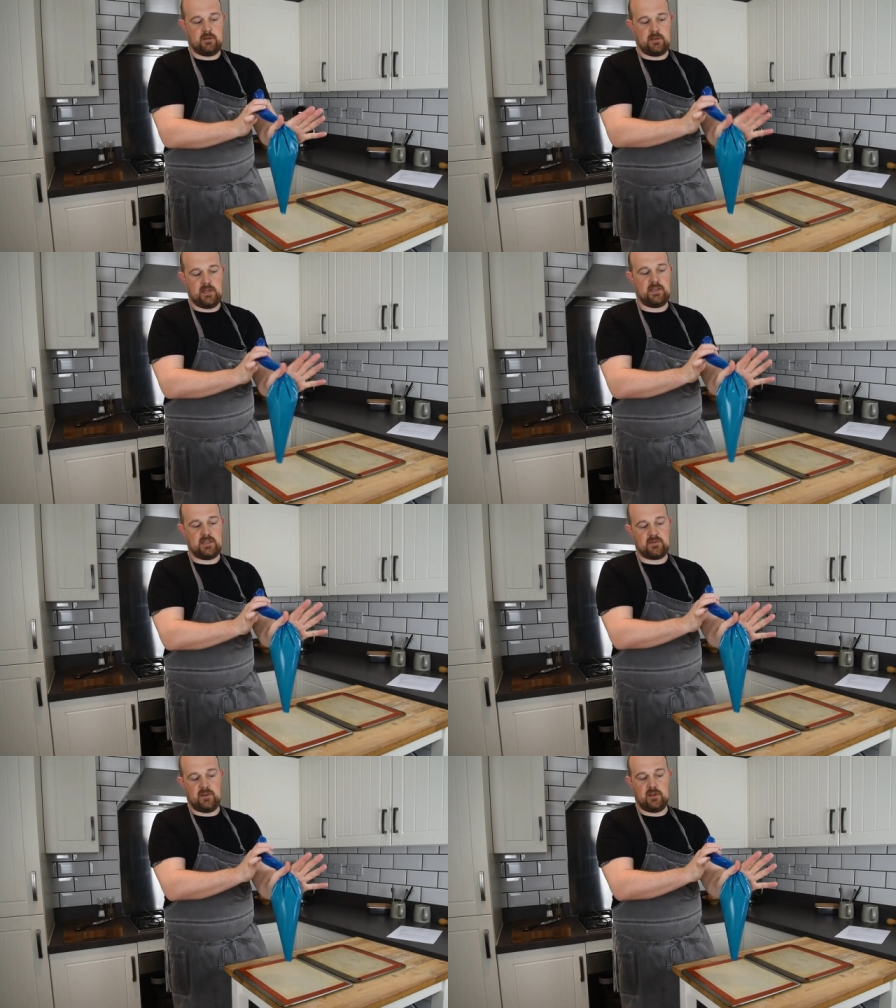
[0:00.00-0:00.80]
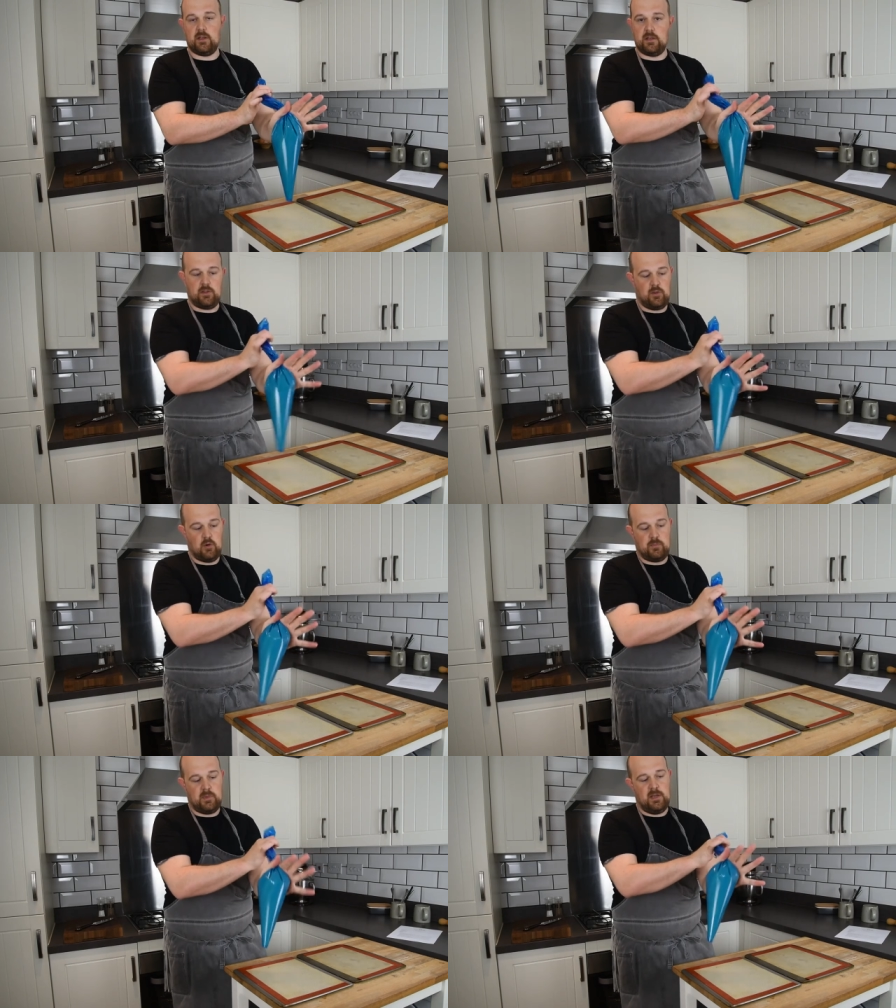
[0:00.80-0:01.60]
your index finger and your thumb,
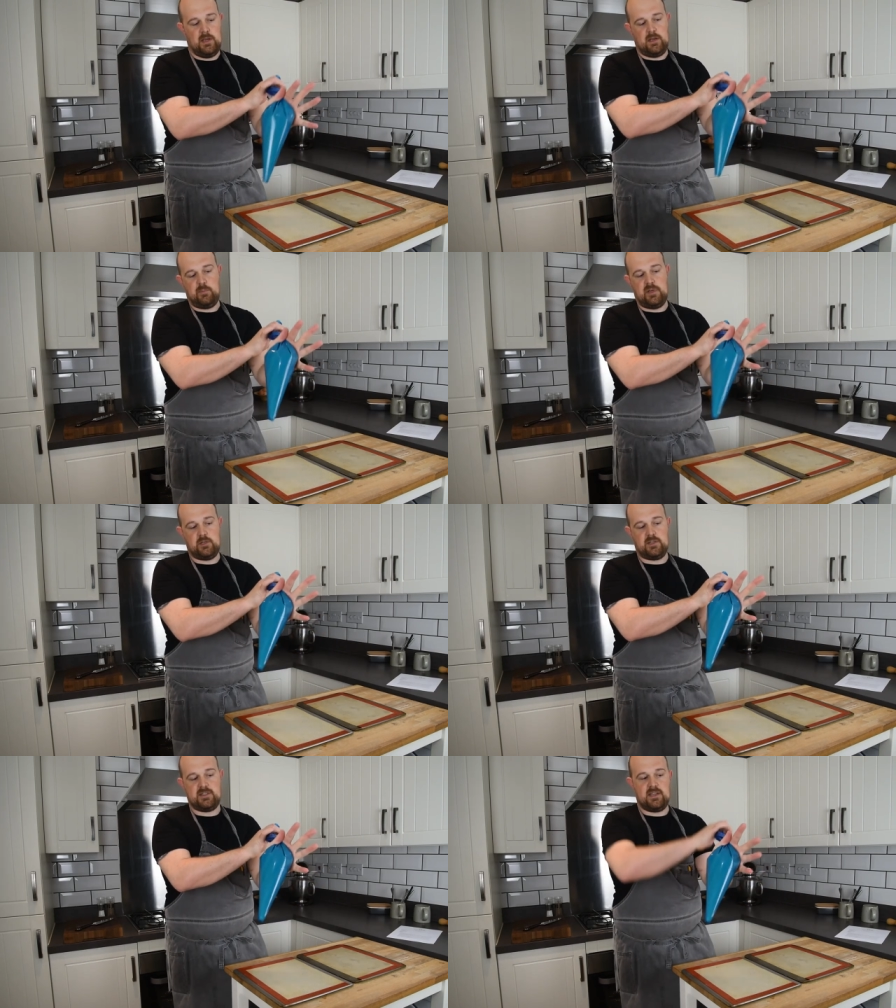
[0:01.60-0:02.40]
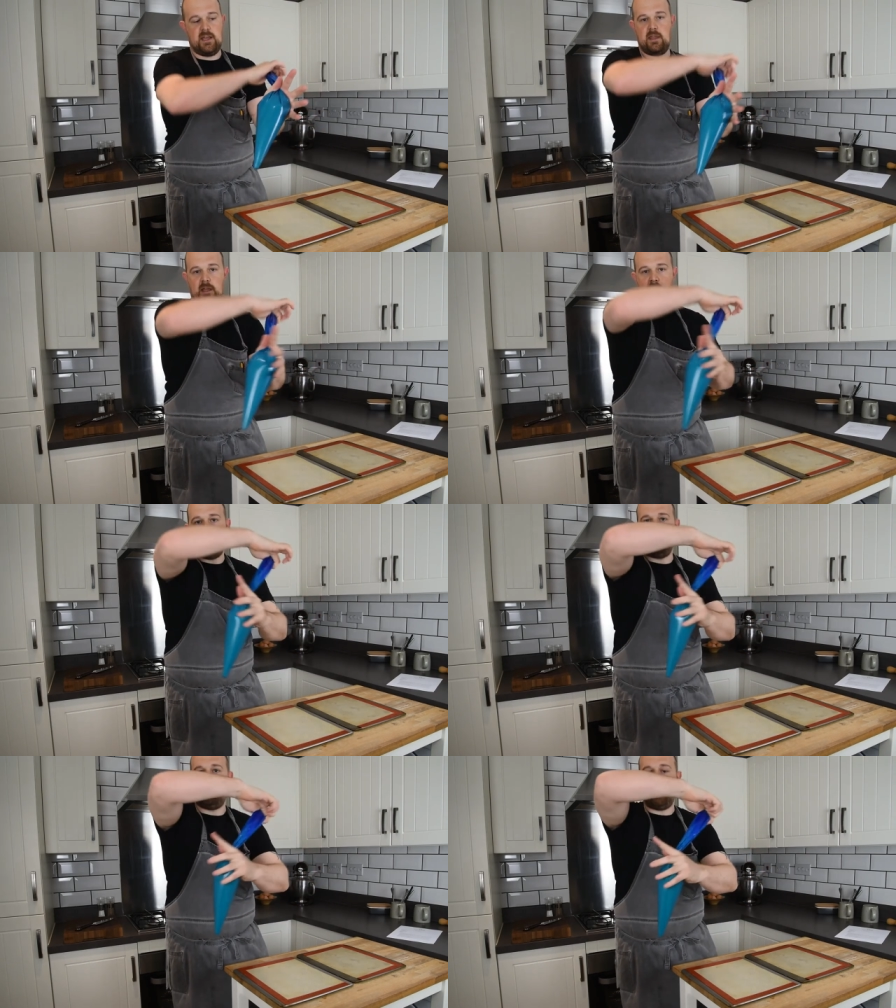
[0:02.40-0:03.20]
pinch it together and then
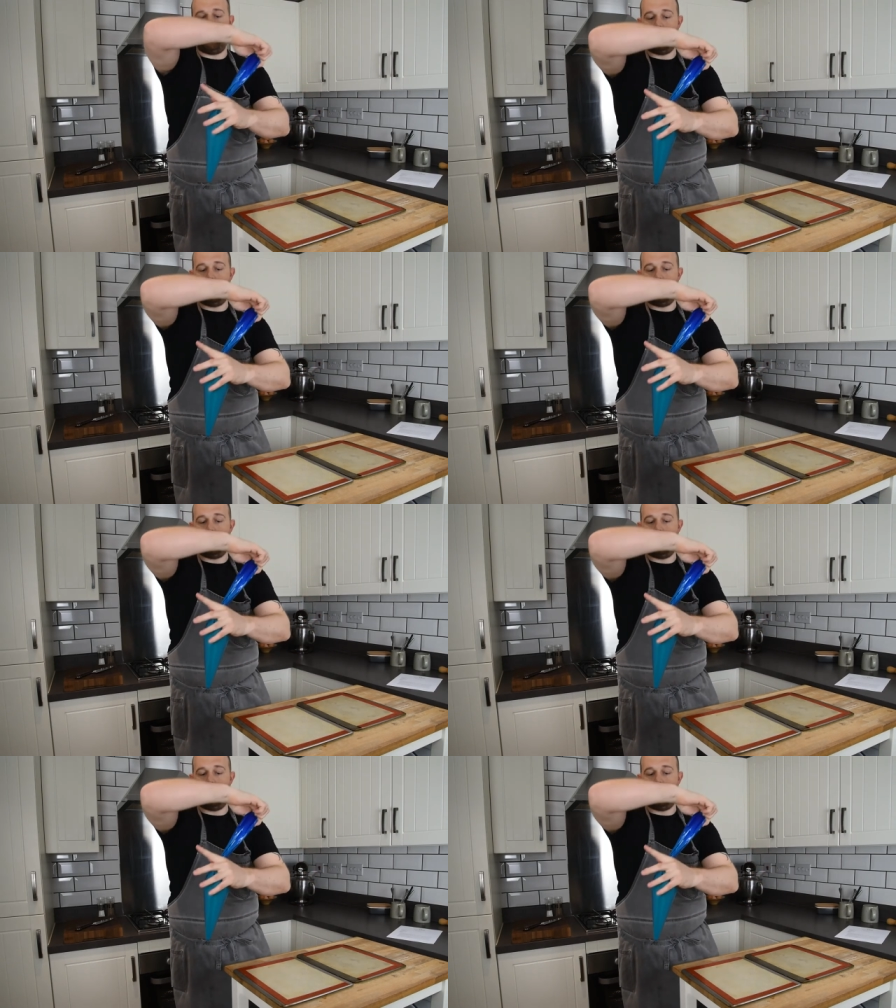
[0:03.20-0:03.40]
wrap